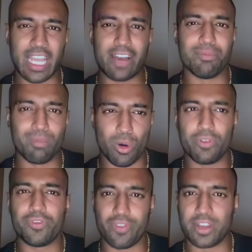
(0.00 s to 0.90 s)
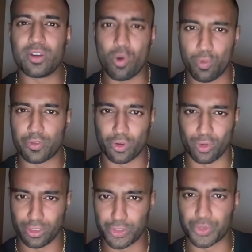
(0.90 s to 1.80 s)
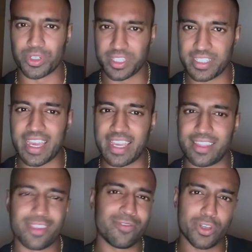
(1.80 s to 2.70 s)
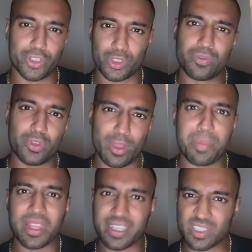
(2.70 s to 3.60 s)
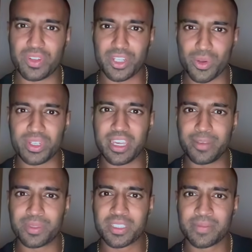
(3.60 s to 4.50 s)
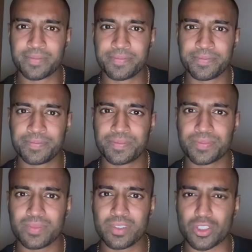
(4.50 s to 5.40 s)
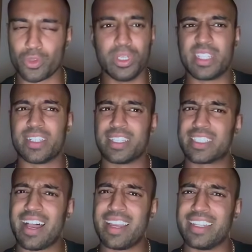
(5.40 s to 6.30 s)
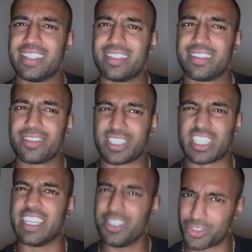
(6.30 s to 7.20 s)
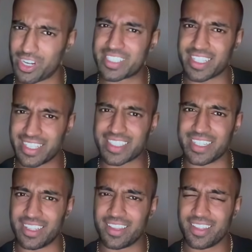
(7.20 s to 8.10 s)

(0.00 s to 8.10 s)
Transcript: have more fun overall during the day than the version of you that plays video games. So you need to decide, because it's interesting, isn't it?